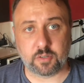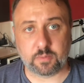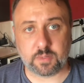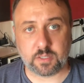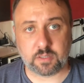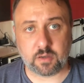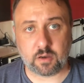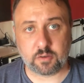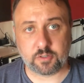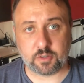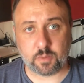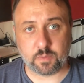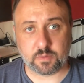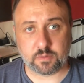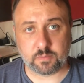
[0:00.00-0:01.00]
guitar
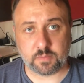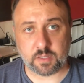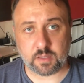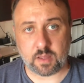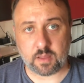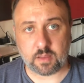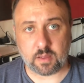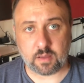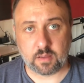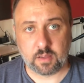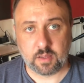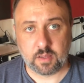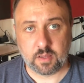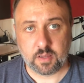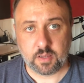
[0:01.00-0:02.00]
shop or something like that.
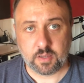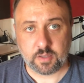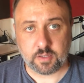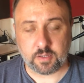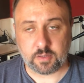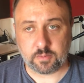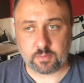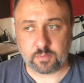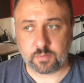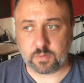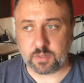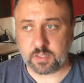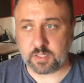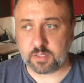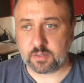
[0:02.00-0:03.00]
You
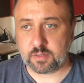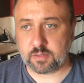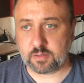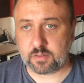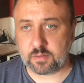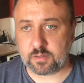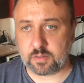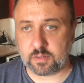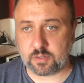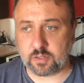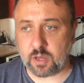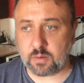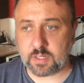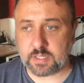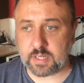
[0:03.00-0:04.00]
need to
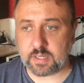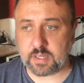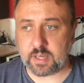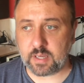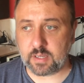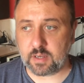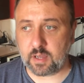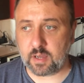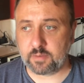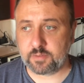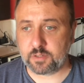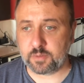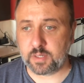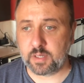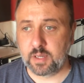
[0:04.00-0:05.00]
totally dedicate your life
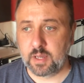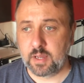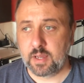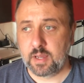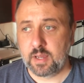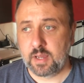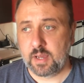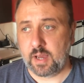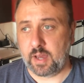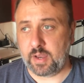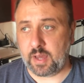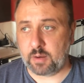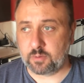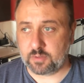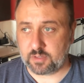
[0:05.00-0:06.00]
to it, and I
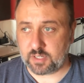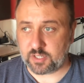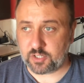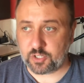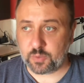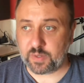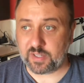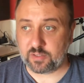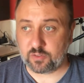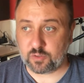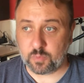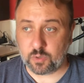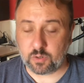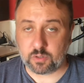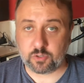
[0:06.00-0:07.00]
would say do it in
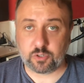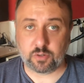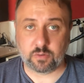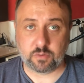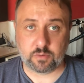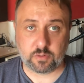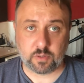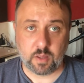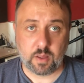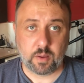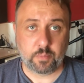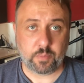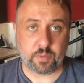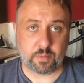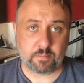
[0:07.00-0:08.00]
smaller chunks.
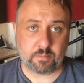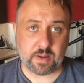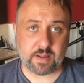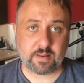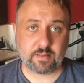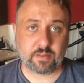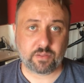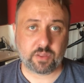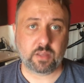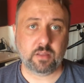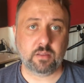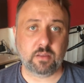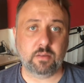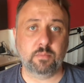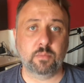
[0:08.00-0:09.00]
But the main thing
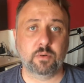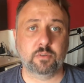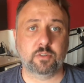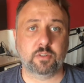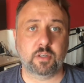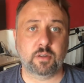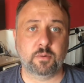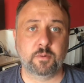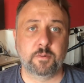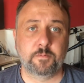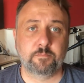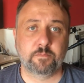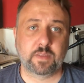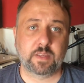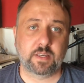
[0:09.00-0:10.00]
that you must do
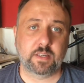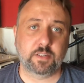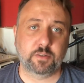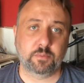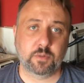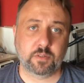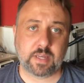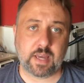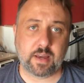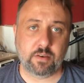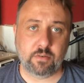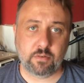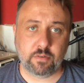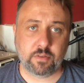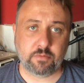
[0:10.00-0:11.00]
is you must get
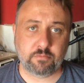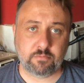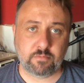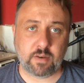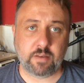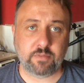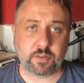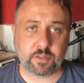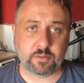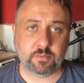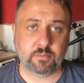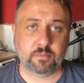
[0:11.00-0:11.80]
another revenue